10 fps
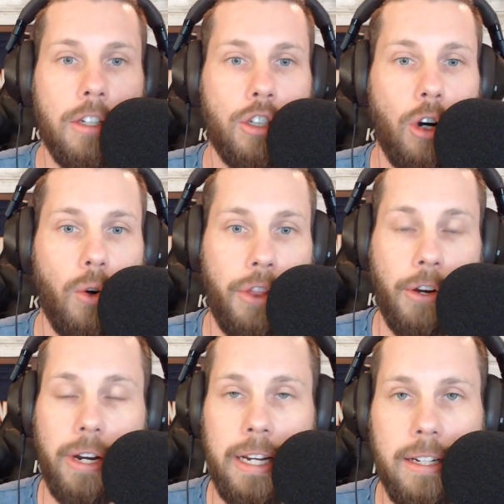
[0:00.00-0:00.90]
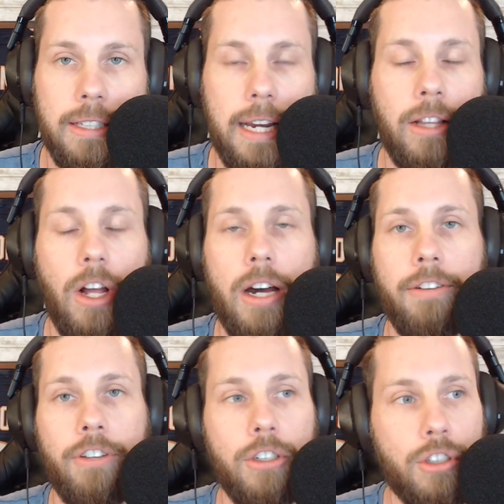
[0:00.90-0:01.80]
So there is a lot
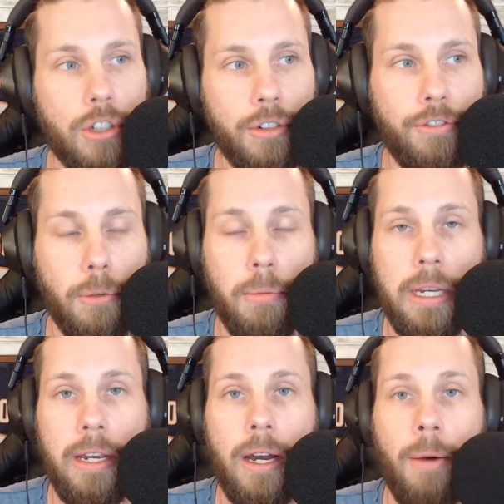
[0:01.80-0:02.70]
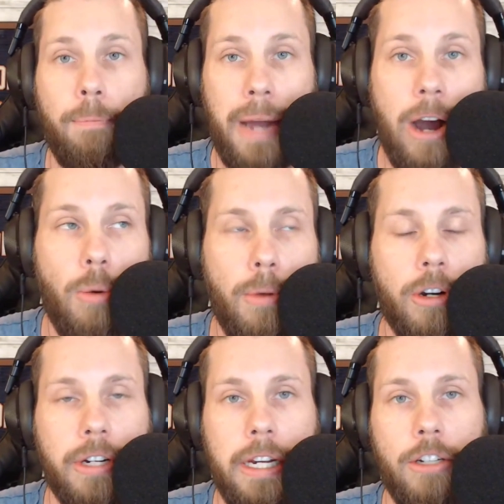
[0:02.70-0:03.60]
of concern for me about
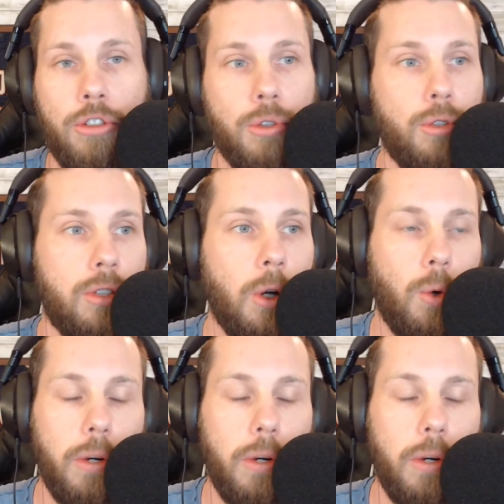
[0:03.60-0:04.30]
Mark Andrews.